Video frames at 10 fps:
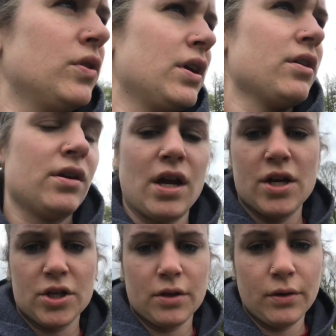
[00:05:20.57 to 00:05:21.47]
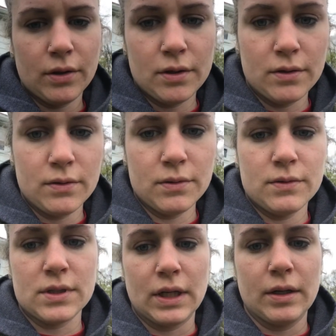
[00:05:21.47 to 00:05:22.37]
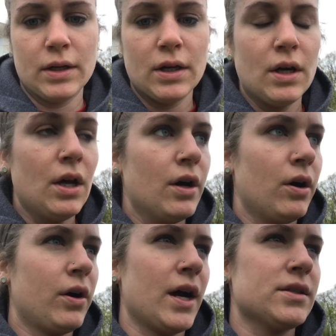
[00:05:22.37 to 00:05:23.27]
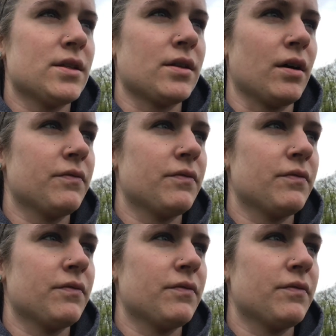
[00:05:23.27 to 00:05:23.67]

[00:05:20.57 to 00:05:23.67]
the irrigation on those and all kinds of stuff.